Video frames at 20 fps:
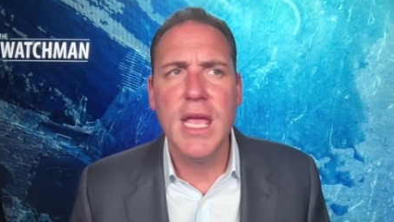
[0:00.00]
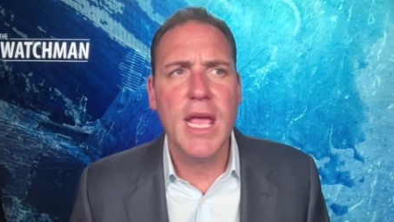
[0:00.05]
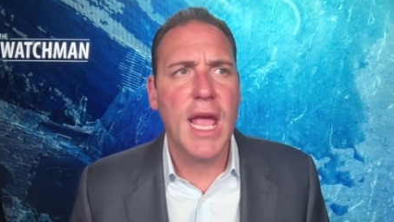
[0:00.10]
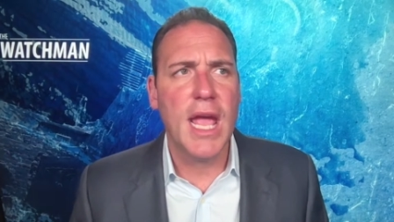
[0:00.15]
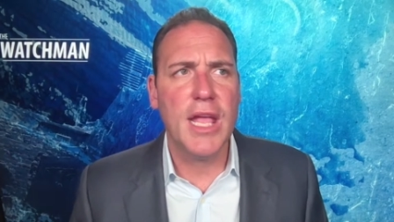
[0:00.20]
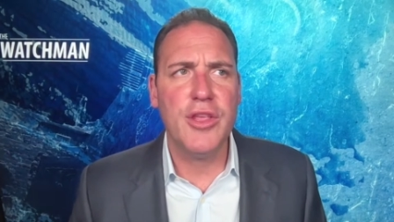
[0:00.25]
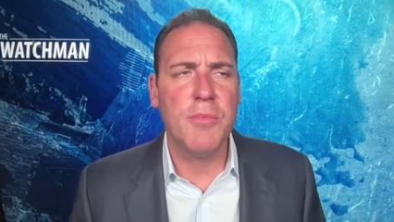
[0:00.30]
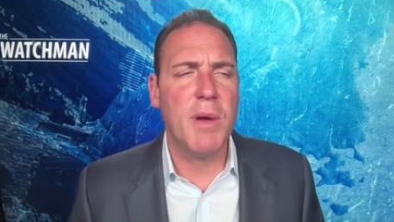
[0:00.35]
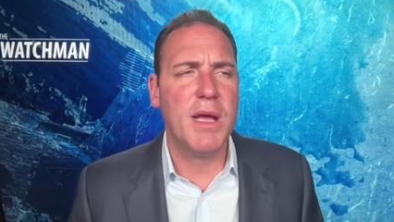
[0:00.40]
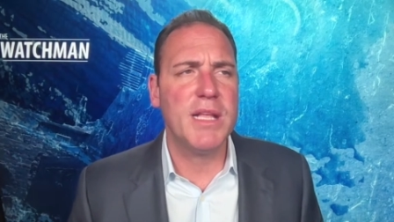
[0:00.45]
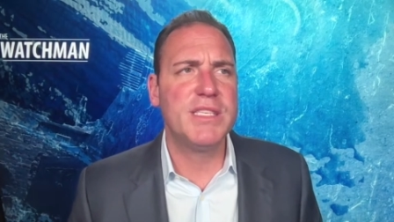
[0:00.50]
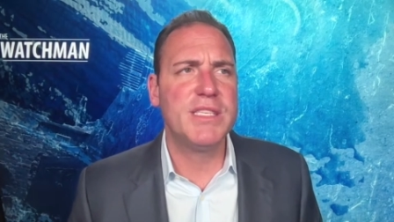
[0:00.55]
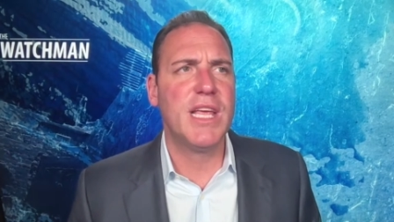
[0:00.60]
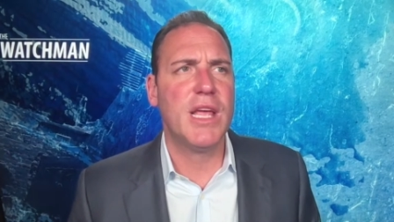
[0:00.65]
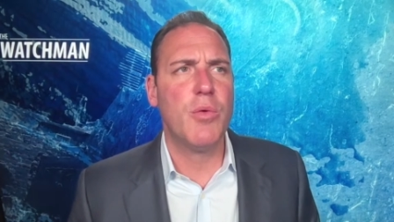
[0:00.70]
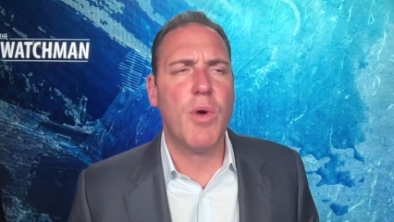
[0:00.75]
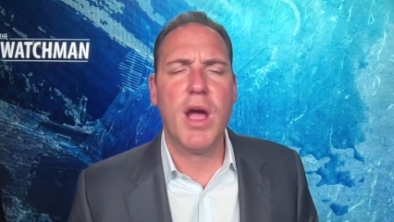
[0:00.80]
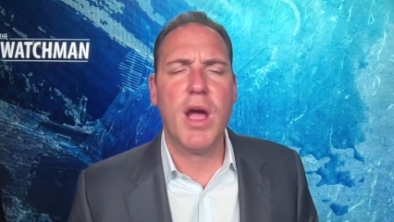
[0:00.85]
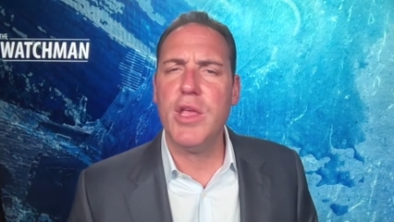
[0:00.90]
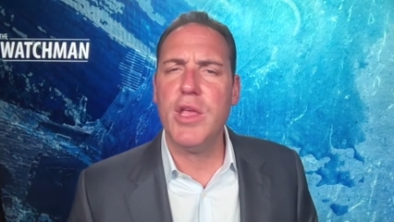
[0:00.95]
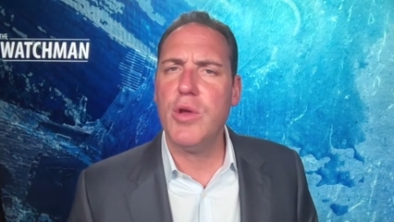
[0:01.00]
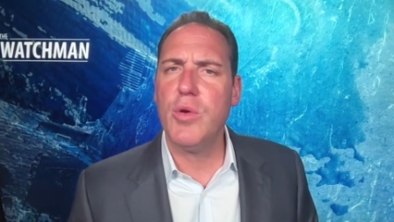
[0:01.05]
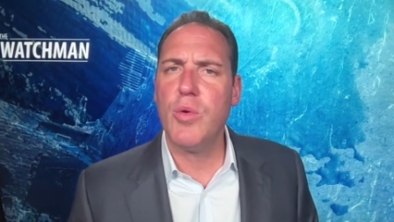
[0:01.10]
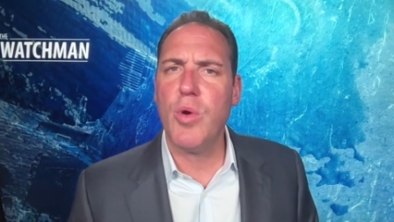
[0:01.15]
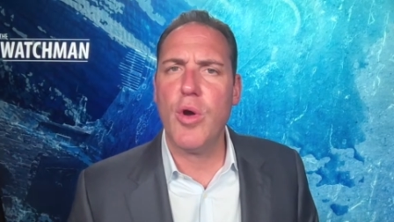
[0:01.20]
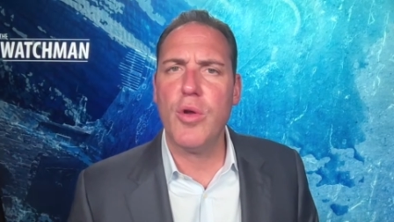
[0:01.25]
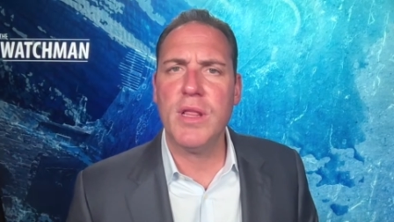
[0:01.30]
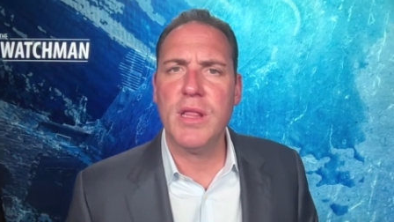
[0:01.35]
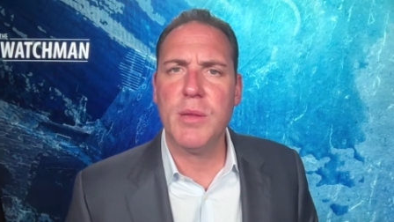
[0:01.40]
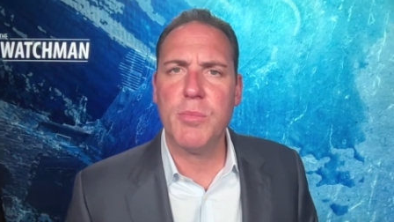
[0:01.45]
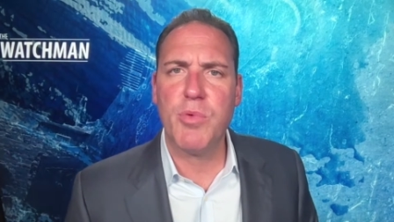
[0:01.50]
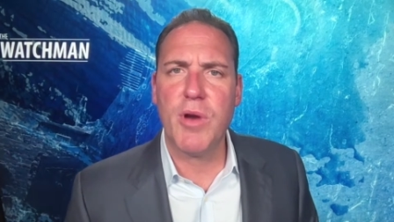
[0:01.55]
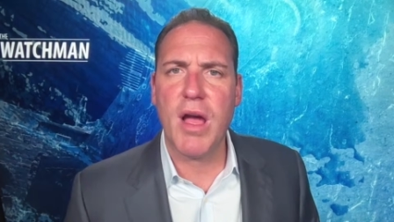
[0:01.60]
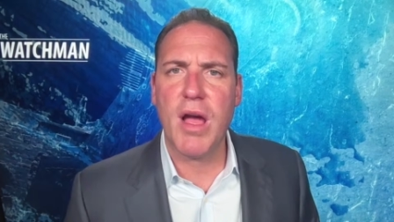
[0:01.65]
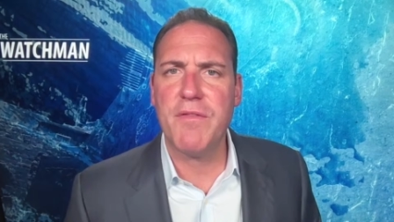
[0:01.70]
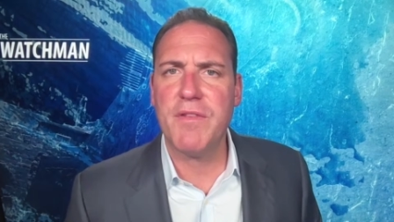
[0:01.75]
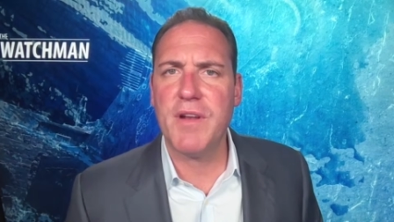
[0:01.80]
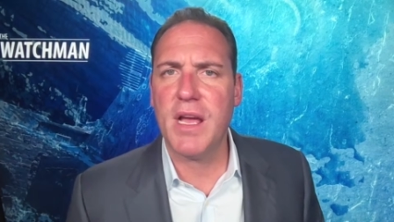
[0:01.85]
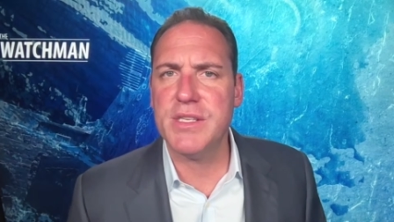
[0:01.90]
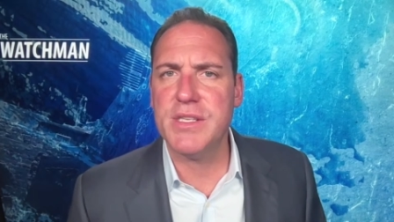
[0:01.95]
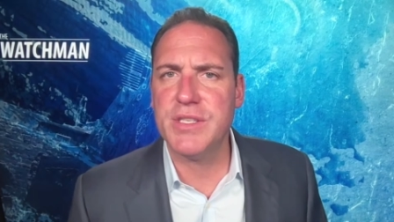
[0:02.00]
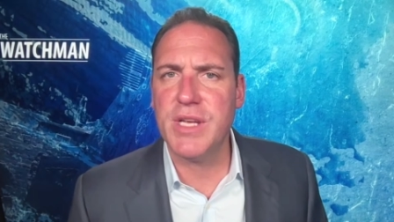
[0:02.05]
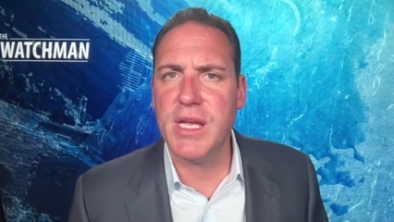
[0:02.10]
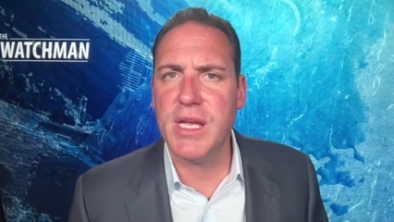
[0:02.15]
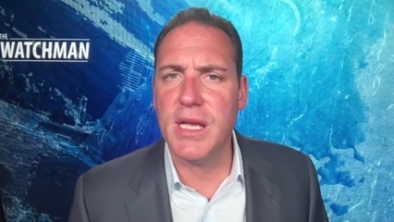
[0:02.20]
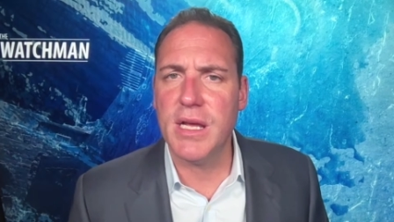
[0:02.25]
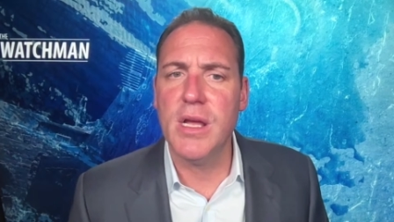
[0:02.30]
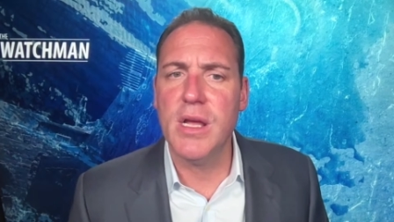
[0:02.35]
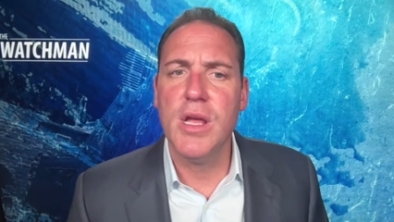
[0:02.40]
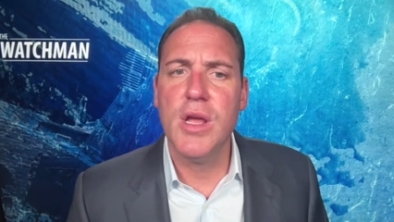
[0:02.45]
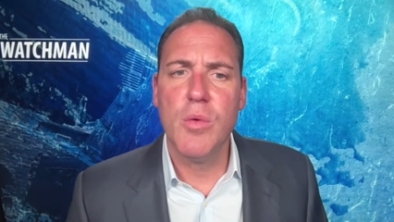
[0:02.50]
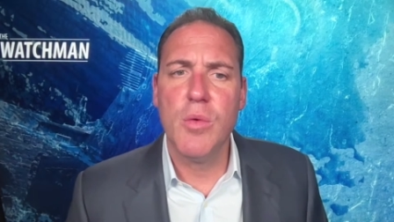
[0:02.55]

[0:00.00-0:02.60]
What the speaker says: And you might say, why are you quoting the prophet Isaiah?